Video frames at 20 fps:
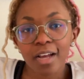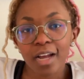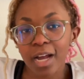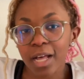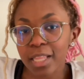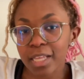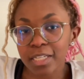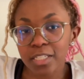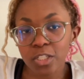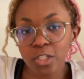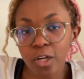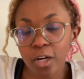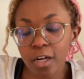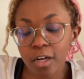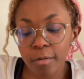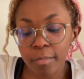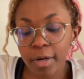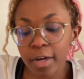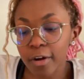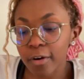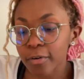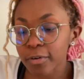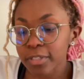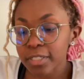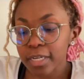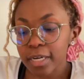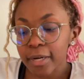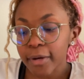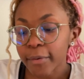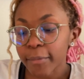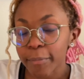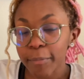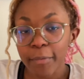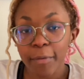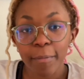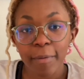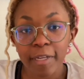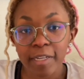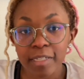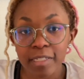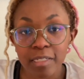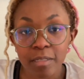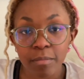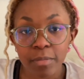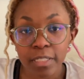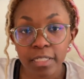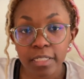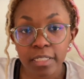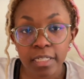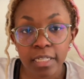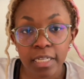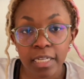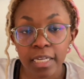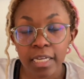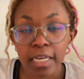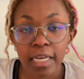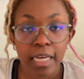I like to talk about my disability.